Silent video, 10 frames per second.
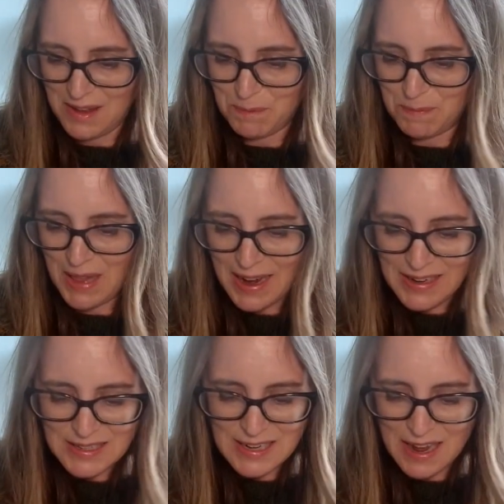plied
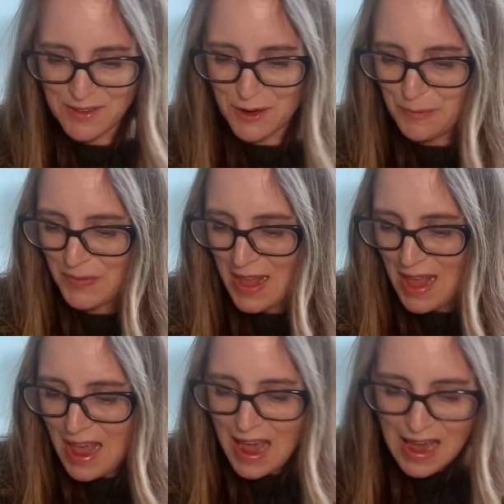it together.
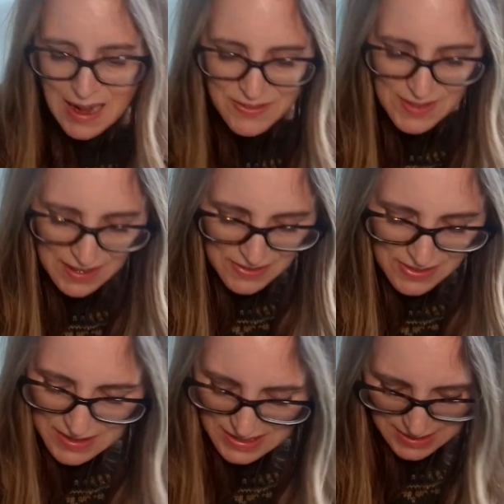And I think
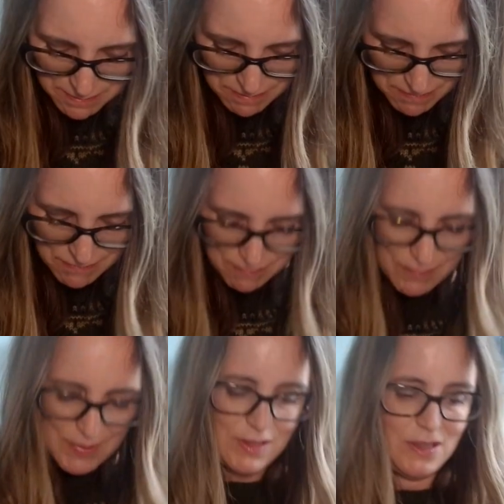this,
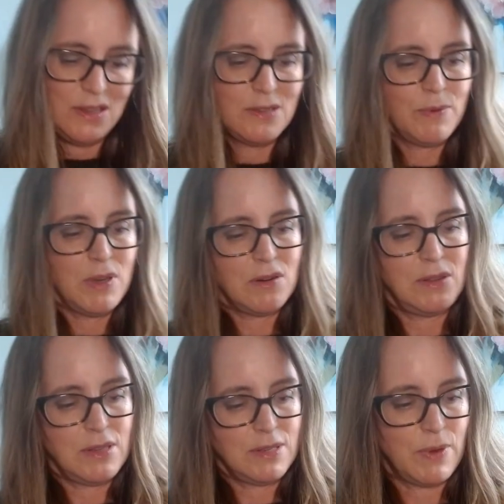let's see, this one or
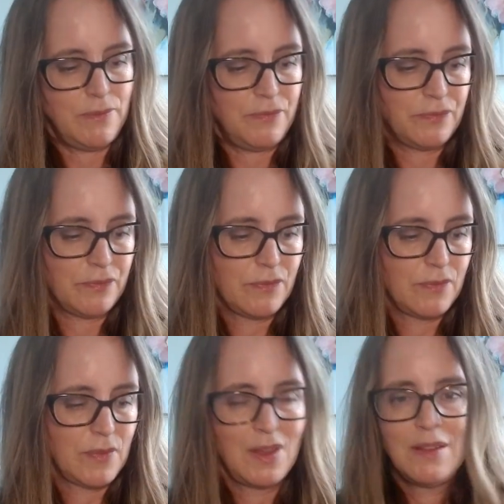this one.
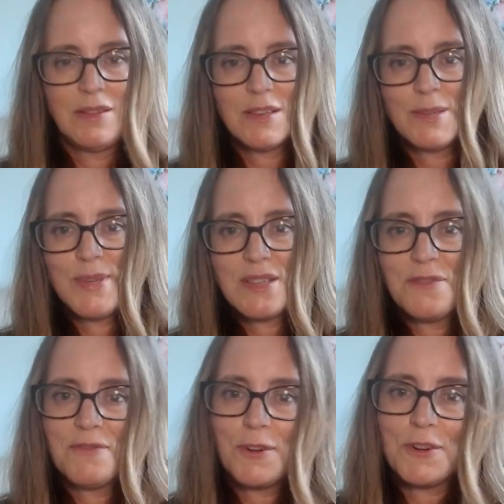This was the
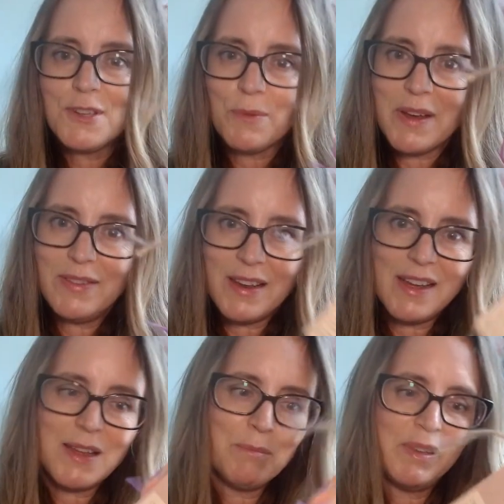first one that
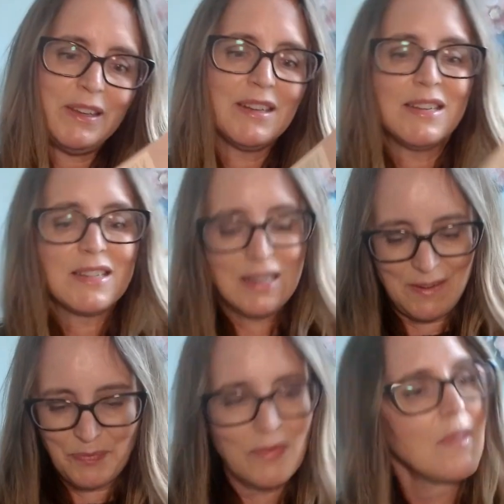I completed.
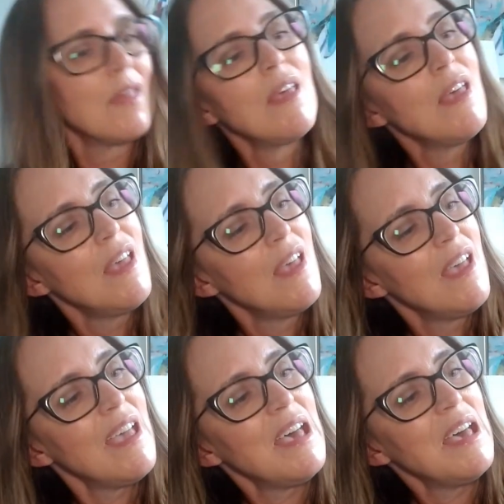
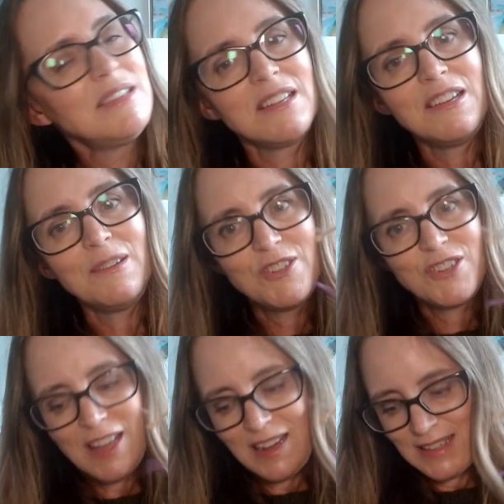And it was
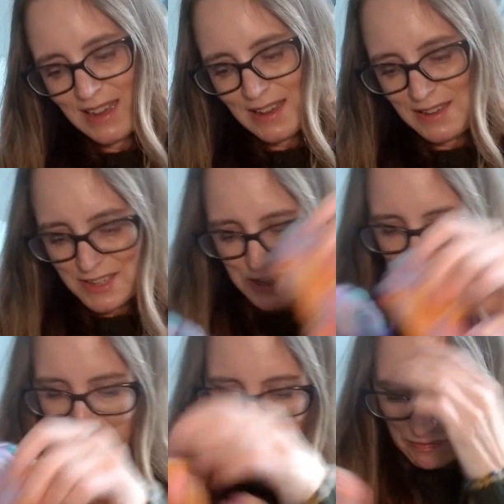July 2nd.
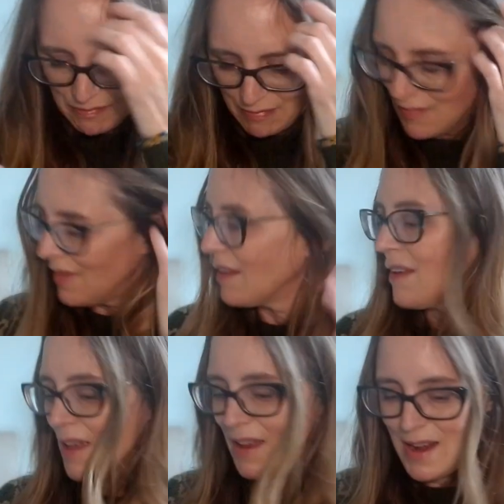
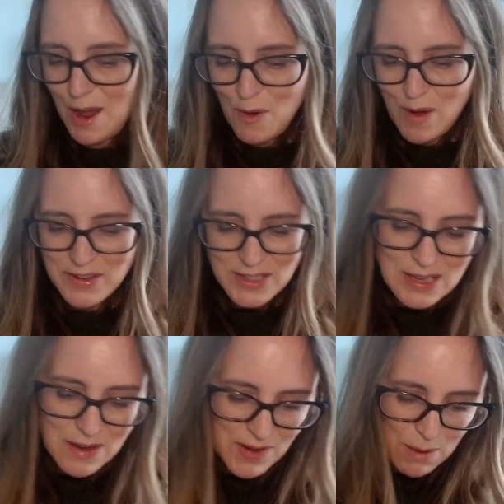And now I
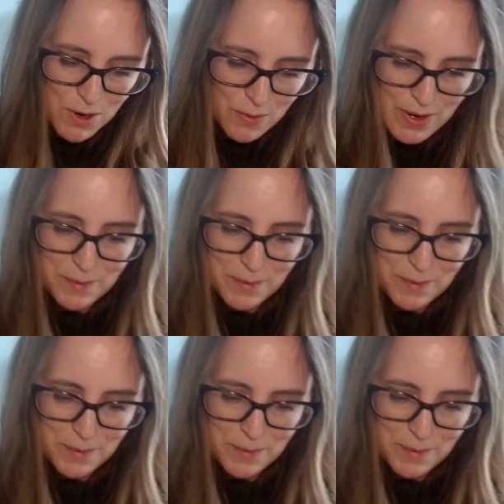just have kept going.